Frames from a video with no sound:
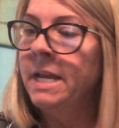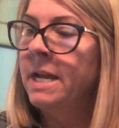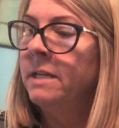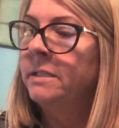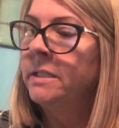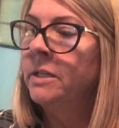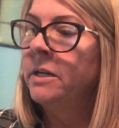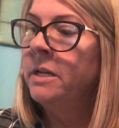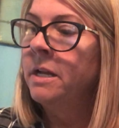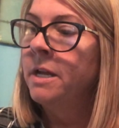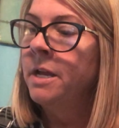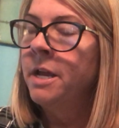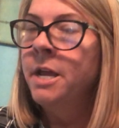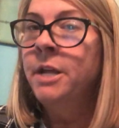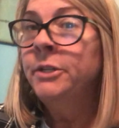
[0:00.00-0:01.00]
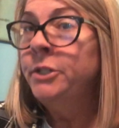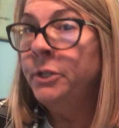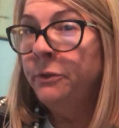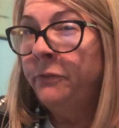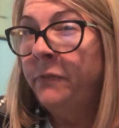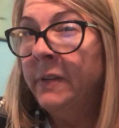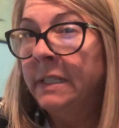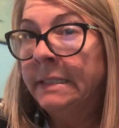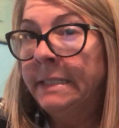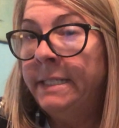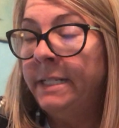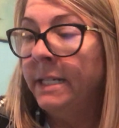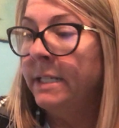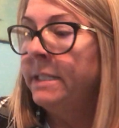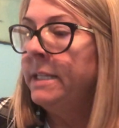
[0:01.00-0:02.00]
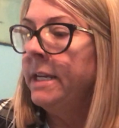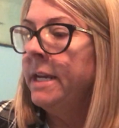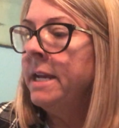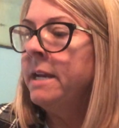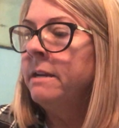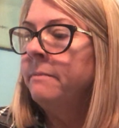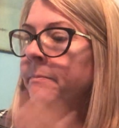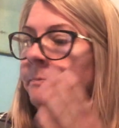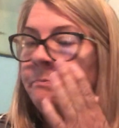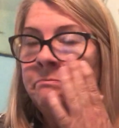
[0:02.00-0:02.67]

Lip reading: answered. Do you feel dizzy?